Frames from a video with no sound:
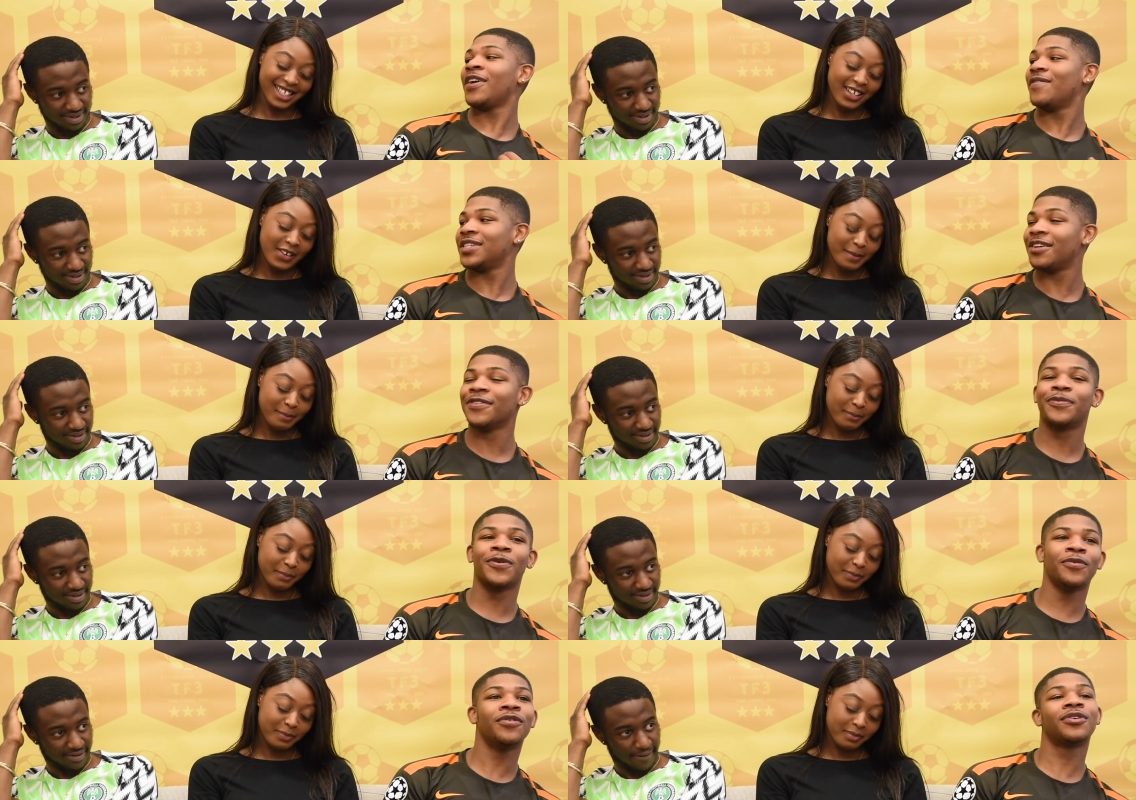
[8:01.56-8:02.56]
Speaker 1: favours Liverpool
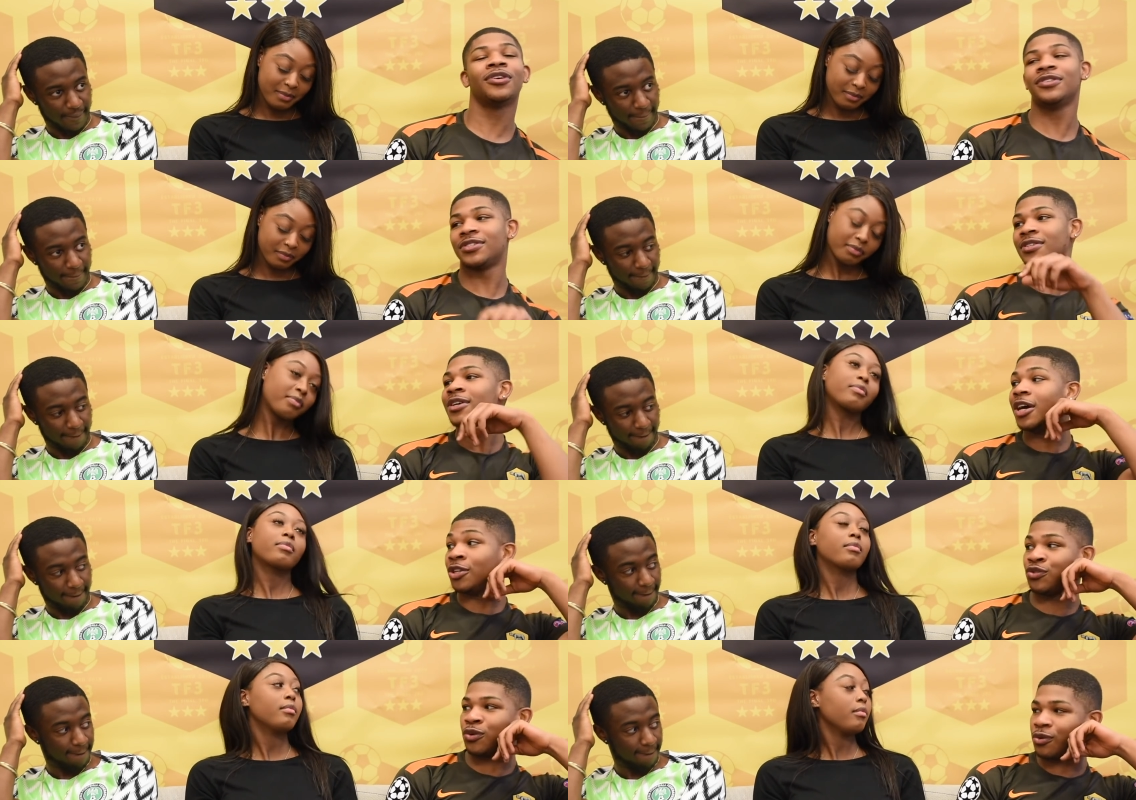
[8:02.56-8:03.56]
more because a
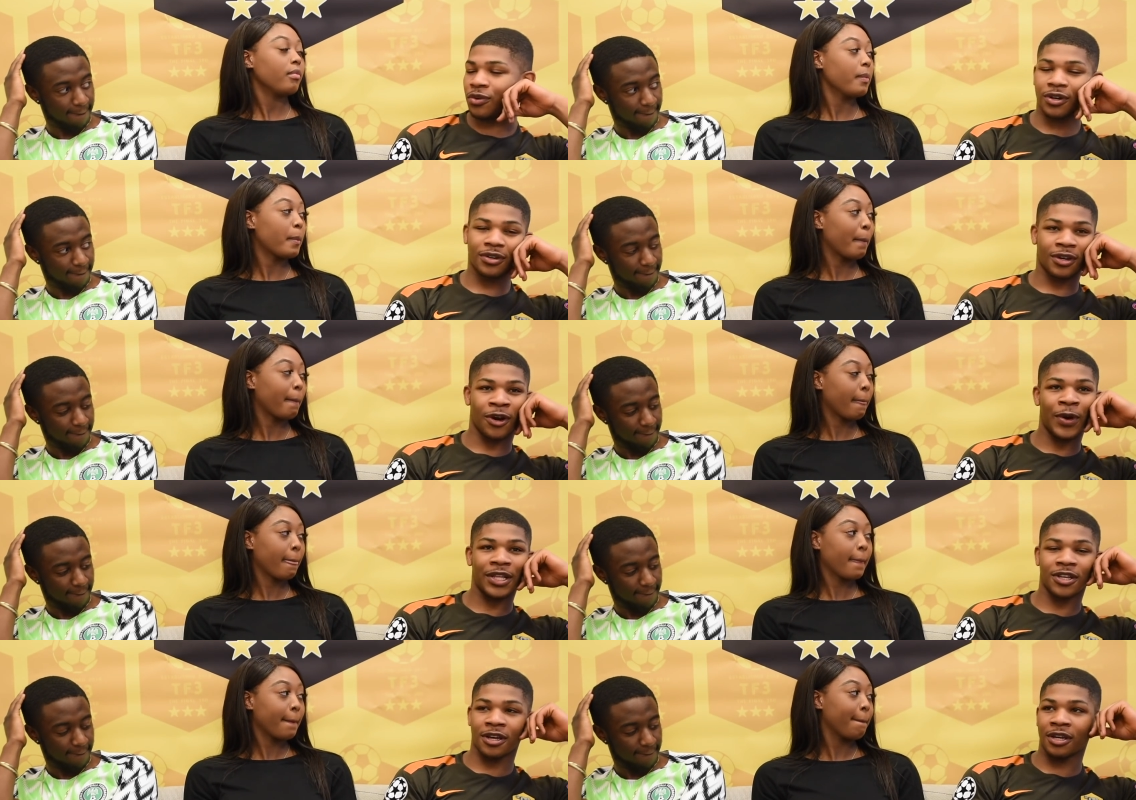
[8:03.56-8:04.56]
draw away
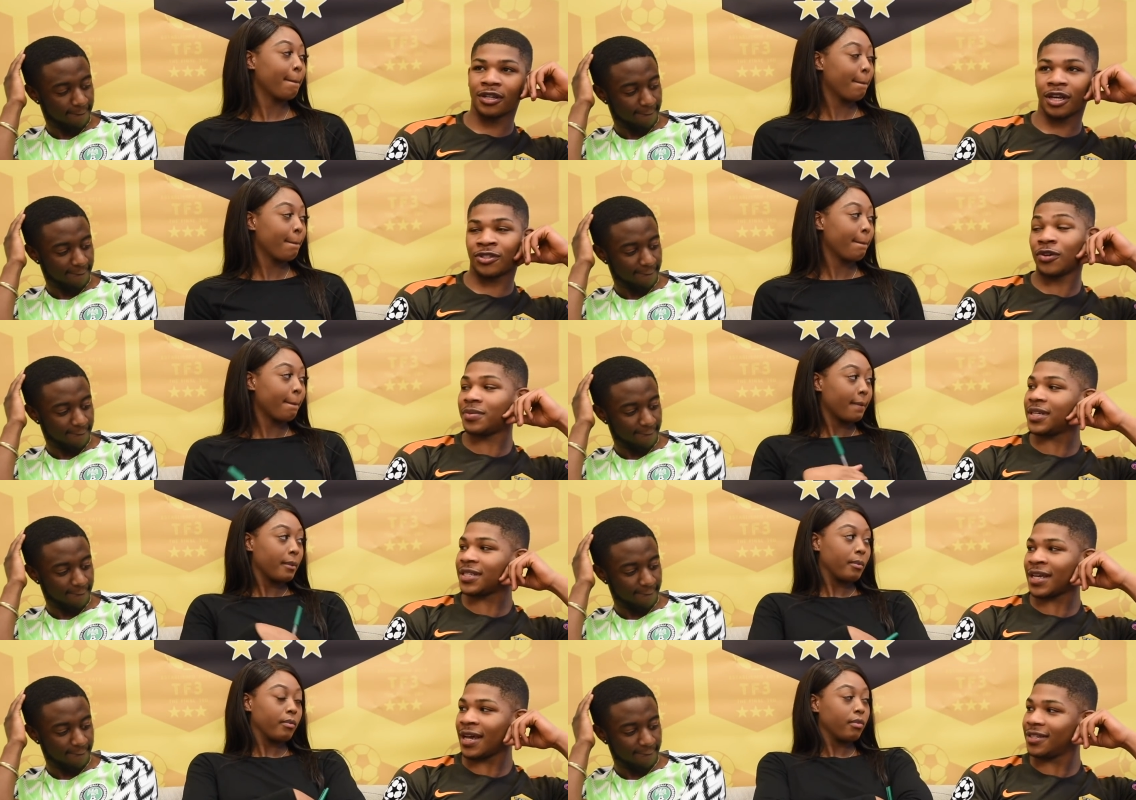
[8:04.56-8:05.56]
to a top six
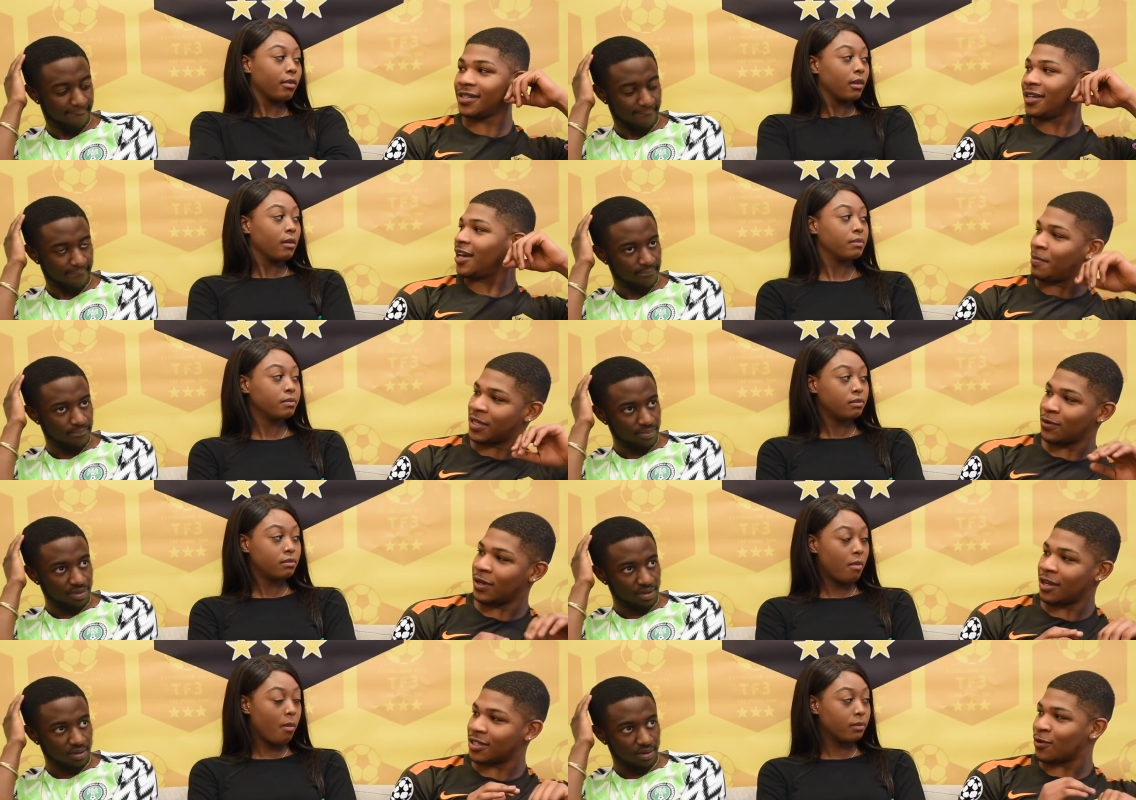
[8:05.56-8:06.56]
side. Am I still
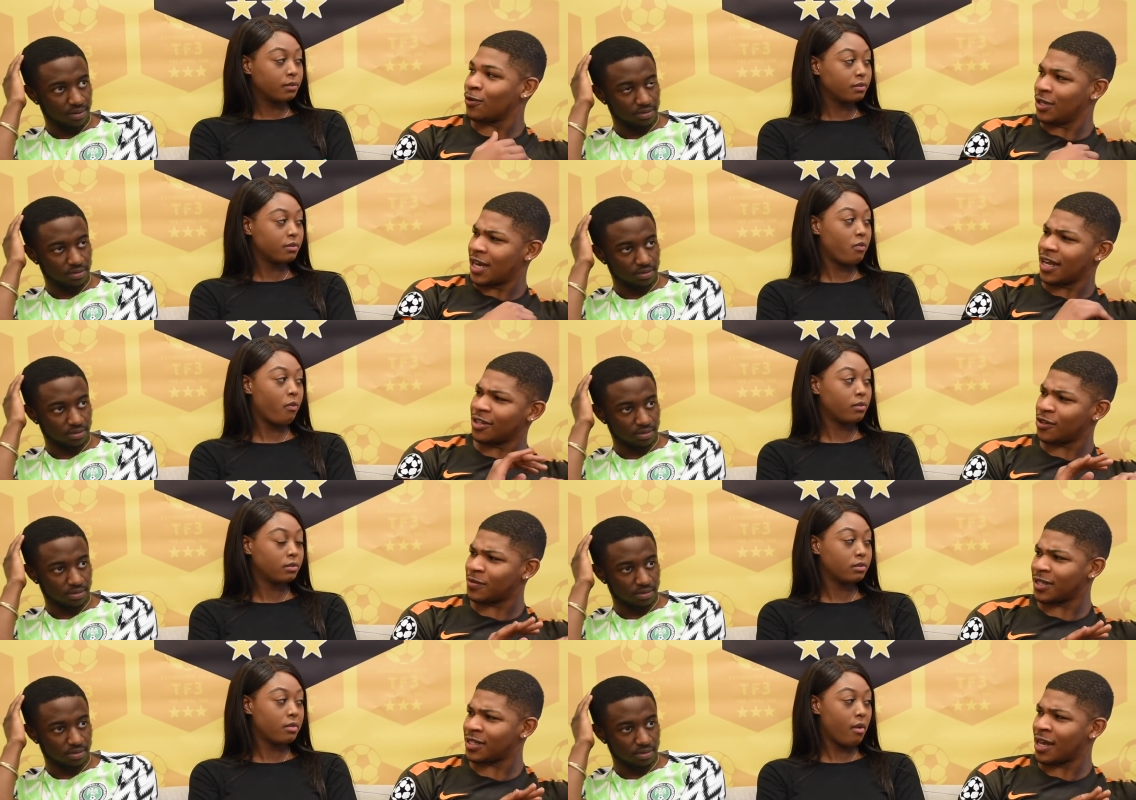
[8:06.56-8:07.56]
allowed to call United a top
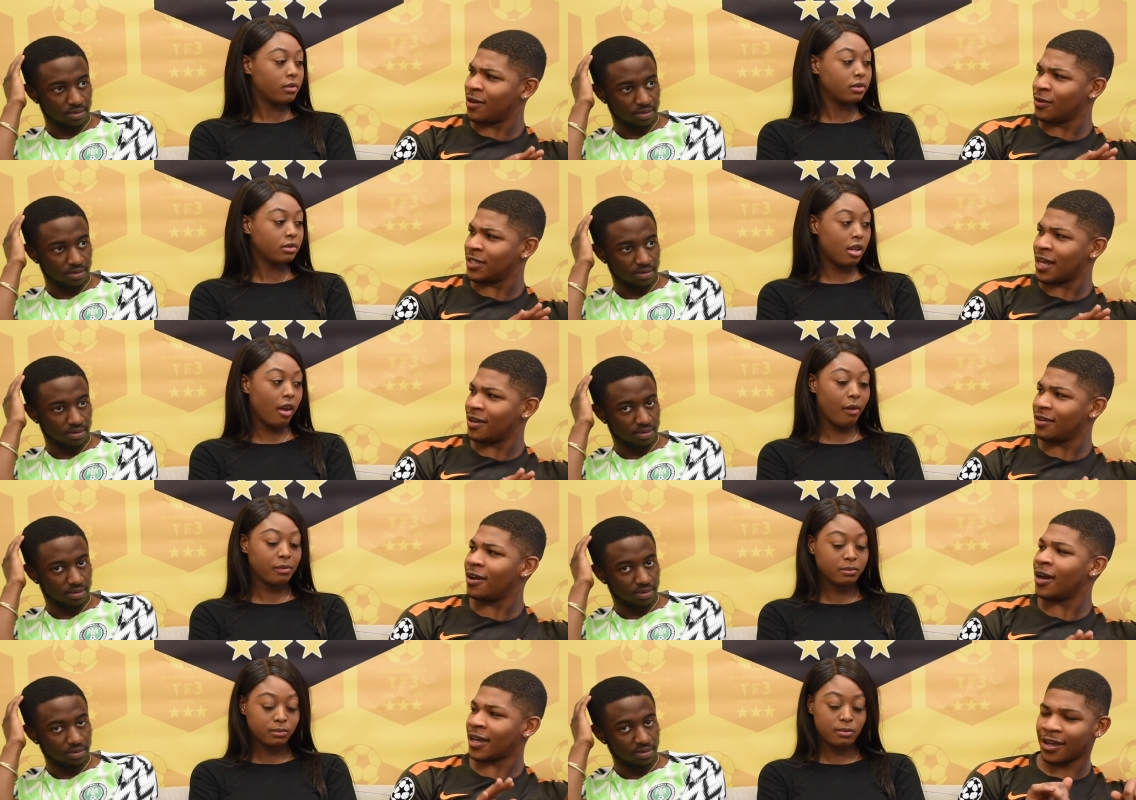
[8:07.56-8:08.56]
six side, or is that
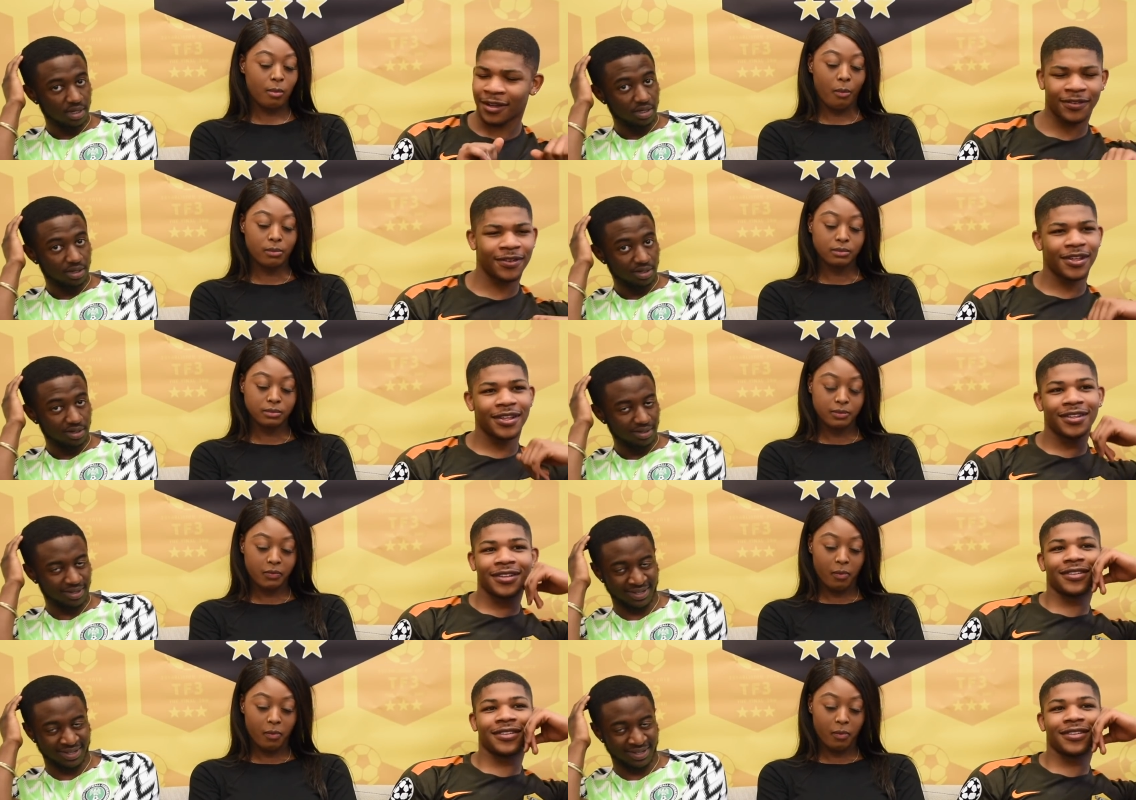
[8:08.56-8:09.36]
yeah. okay? Yeah,